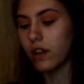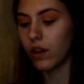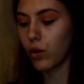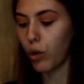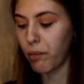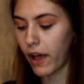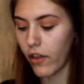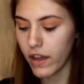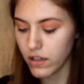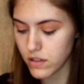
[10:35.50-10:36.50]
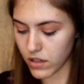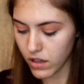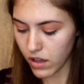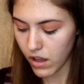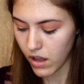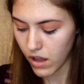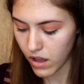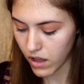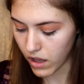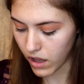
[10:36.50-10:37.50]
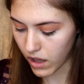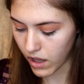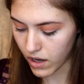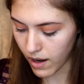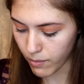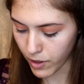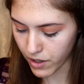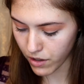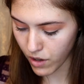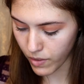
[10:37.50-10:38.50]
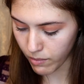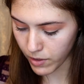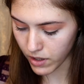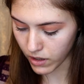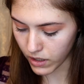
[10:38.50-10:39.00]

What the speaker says: Nicole palette. And I'm gonna go in with